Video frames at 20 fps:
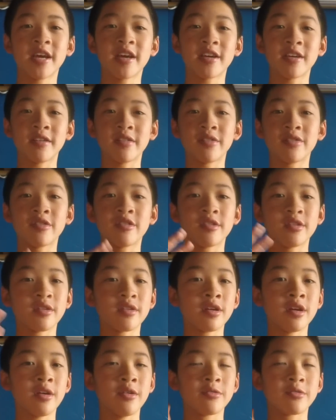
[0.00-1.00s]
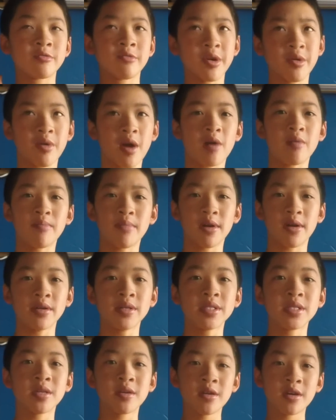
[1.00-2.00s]
It can go 3-round
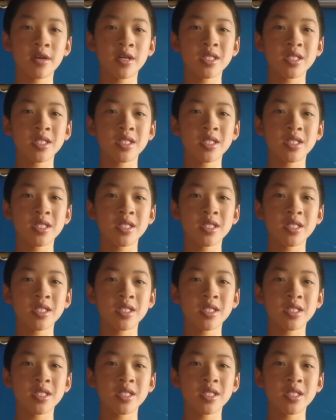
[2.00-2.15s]
bursts,